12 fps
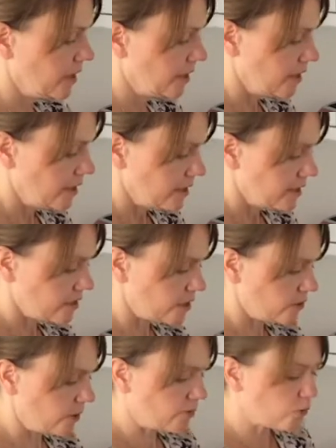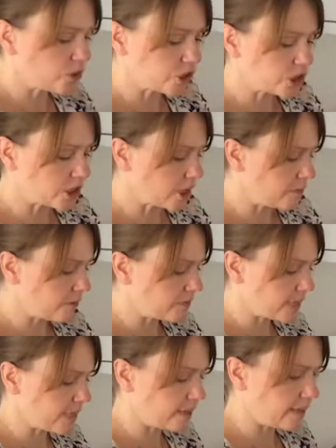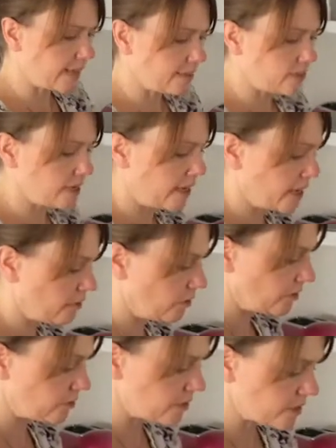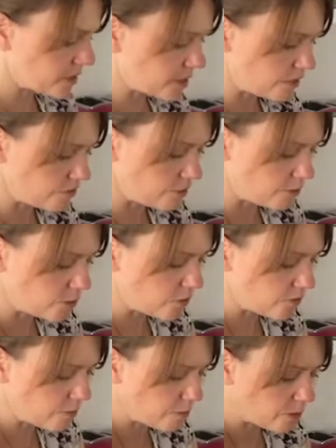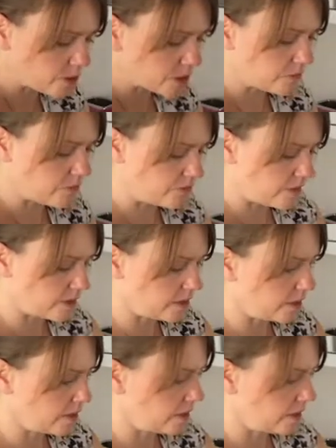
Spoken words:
So I've washed them, I've taken the outer layer off, I'm just going to remove the bottom of the onion,